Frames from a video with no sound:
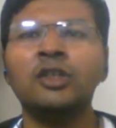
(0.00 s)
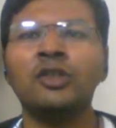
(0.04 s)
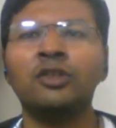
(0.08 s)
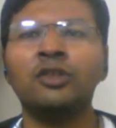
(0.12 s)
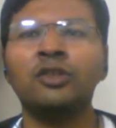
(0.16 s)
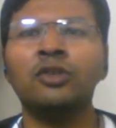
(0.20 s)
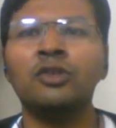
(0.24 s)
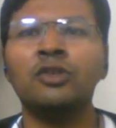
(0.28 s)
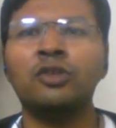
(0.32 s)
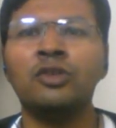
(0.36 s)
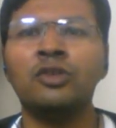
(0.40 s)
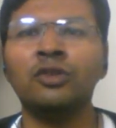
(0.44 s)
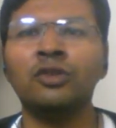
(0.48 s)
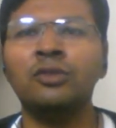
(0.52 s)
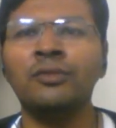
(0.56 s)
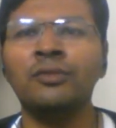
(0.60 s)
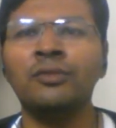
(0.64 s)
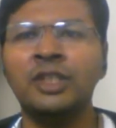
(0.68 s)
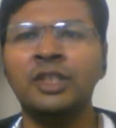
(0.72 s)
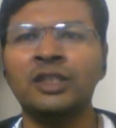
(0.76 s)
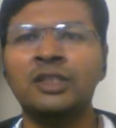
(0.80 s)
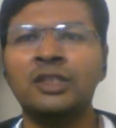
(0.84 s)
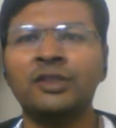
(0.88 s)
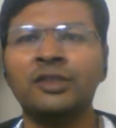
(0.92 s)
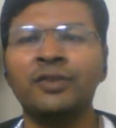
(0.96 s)
go to
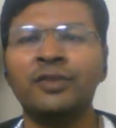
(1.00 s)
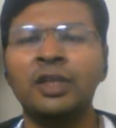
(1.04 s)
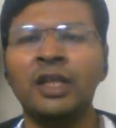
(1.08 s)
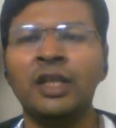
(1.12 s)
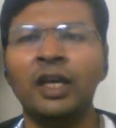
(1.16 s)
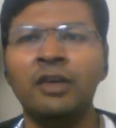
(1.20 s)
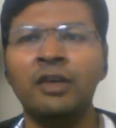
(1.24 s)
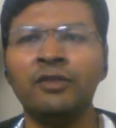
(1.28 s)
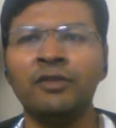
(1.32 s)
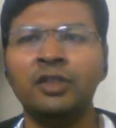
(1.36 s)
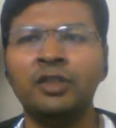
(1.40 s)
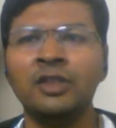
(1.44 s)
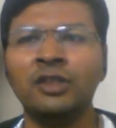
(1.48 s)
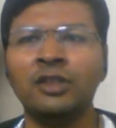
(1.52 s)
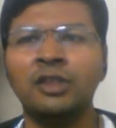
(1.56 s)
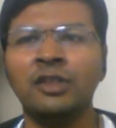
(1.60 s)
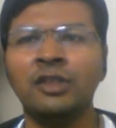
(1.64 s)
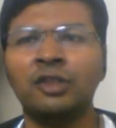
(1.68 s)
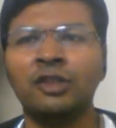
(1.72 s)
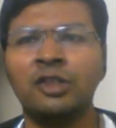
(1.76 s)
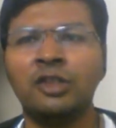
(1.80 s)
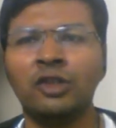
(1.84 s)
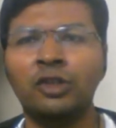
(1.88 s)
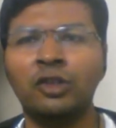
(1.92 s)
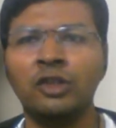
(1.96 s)
means we'll have the
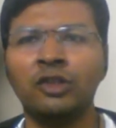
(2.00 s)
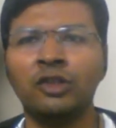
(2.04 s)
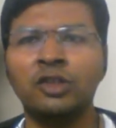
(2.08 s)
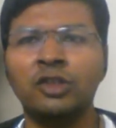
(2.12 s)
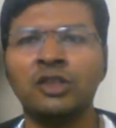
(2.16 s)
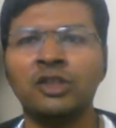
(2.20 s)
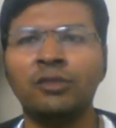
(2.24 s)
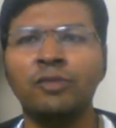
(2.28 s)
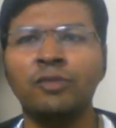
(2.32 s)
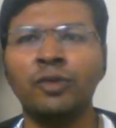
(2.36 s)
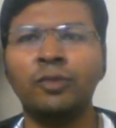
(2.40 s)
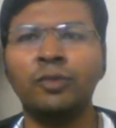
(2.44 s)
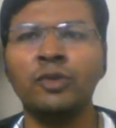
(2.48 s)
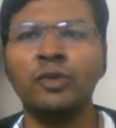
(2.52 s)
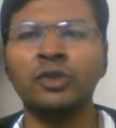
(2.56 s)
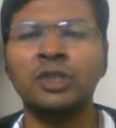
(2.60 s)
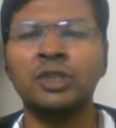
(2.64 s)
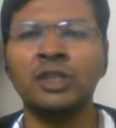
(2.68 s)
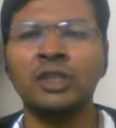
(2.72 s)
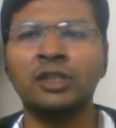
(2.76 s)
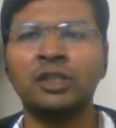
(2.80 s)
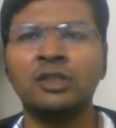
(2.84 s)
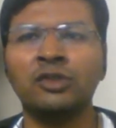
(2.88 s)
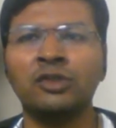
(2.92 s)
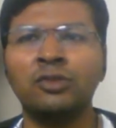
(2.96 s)
according to support
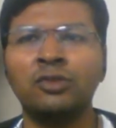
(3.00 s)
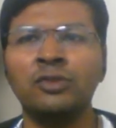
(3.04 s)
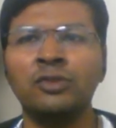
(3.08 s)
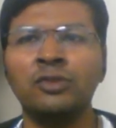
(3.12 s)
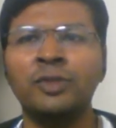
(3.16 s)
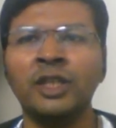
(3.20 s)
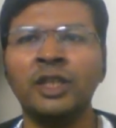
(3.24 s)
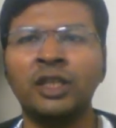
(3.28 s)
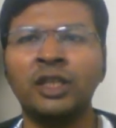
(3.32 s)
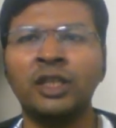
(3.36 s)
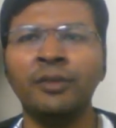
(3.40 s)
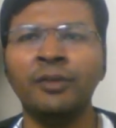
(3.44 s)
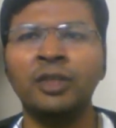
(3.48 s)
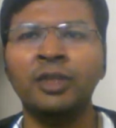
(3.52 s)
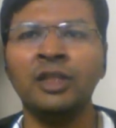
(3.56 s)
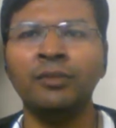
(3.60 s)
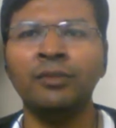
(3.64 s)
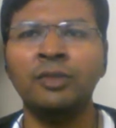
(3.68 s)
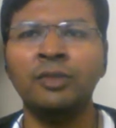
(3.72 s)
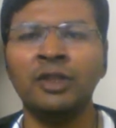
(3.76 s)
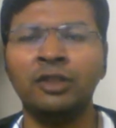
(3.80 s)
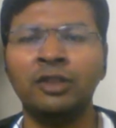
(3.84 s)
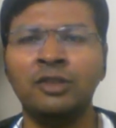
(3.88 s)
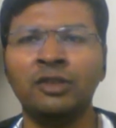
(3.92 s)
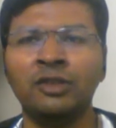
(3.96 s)
process to make him
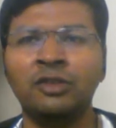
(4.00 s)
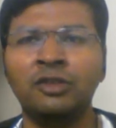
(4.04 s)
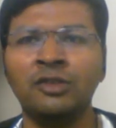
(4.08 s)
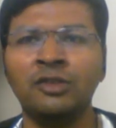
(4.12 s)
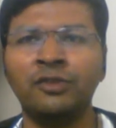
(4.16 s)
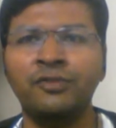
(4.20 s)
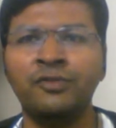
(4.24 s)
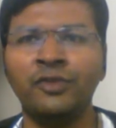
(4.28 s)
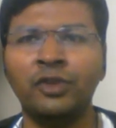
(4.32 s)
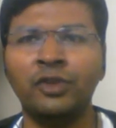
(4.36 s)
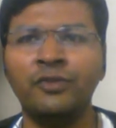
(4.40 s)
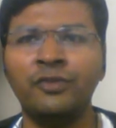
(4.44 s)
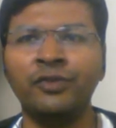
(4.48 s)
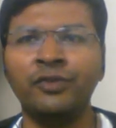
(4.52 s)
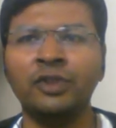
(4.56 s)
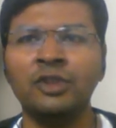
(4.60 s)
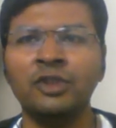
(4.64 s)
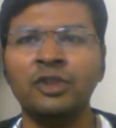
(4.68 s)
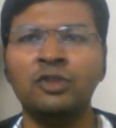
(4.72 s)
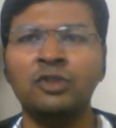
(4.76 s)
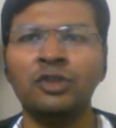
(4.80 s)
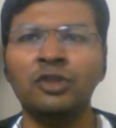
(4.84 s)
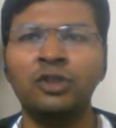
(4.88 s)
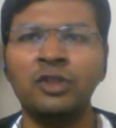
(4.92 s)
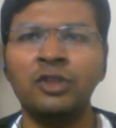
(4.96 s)
enable for
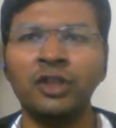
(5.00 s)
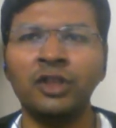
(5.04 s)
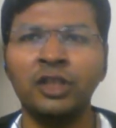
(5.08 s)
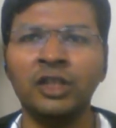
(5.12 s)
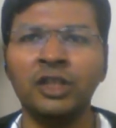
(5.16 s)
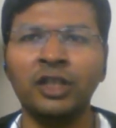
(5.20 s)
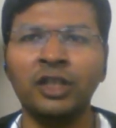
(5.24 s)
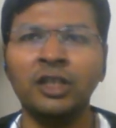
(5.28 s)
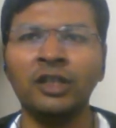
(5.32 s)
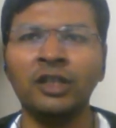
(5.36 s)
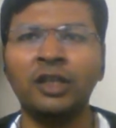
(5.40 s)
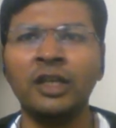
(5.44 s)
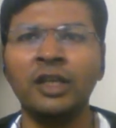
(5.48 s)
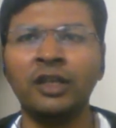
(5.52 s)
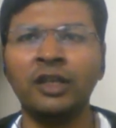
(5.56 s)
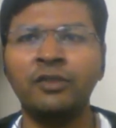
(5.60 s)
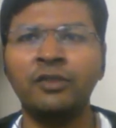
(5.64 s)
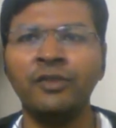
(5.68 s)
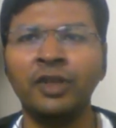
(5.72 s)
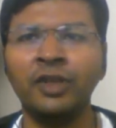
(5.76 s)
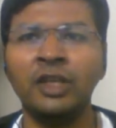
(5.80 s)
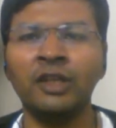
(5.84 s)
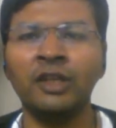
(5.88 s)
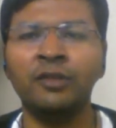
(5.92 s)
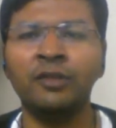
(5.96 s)
good training. Like
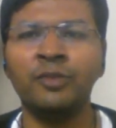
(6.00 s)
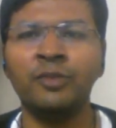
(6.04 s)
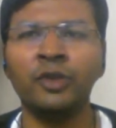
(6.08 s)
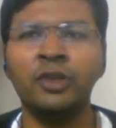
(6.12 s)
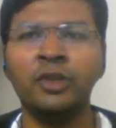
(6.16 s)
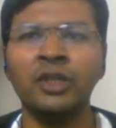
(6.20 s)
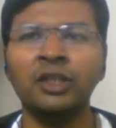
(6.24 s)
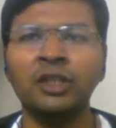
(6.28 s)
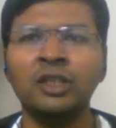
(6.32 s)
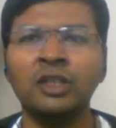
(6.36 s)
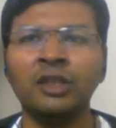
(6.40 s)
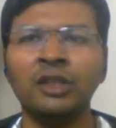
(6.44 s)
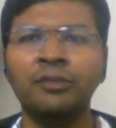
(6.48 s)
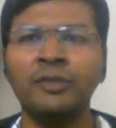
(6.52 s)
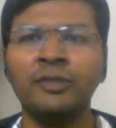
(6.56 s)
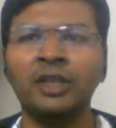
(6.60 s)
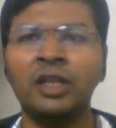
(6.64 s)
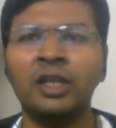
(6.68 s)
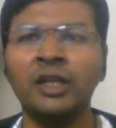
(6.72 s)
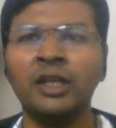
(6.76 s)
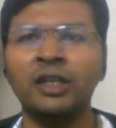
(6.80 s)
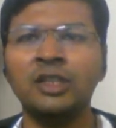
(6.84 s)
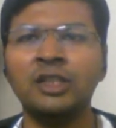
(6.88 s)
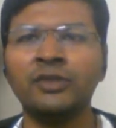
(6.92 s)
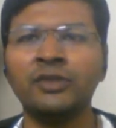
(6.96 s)
we are providing them
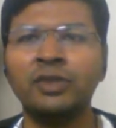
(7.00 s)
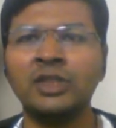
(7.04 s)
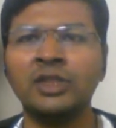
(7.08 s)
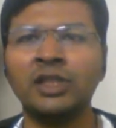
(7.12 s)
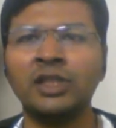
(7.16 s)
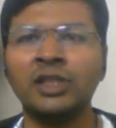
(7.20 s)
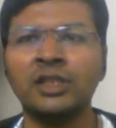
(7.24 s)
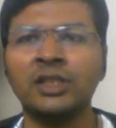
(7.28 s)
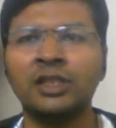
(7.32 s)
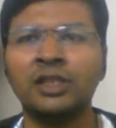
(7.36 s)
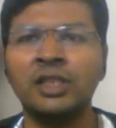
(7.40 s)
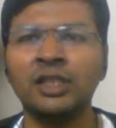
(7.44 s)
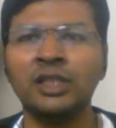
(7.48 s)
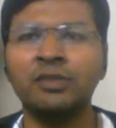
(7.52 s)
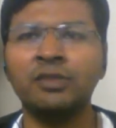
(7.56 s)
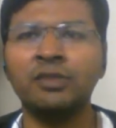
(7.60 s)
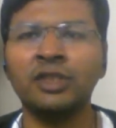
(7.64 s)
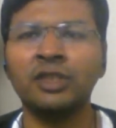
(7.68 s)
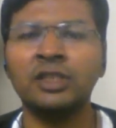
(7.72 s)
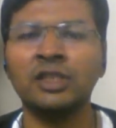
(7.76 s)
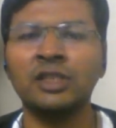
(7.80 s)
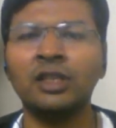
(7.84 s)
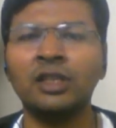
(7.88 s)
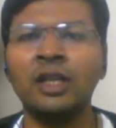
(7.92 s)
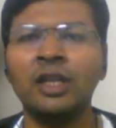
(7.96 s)
guidance for success,
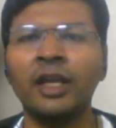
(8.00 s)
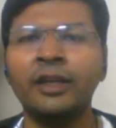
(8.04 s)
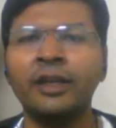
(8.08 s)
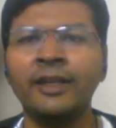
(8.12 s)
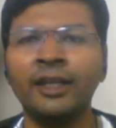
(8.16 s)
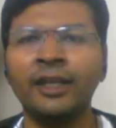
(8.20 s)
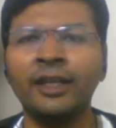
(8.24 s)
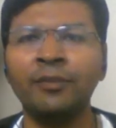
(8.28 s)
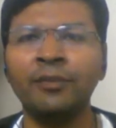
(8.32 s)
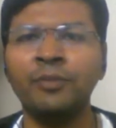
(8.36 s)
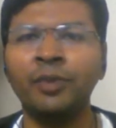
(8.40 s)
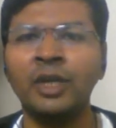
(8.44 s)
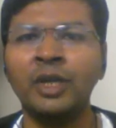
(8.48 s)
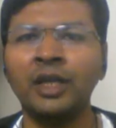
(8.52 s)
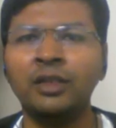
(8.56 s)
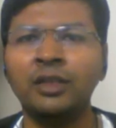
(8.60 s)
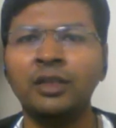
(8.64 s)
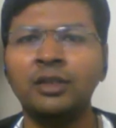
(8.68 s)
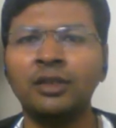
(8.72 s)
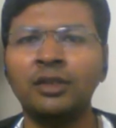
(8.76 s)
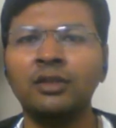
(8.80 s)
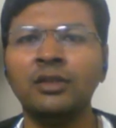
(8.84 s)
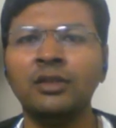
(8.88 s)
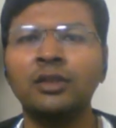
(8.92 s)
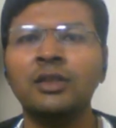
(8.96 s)
which is the lightning path.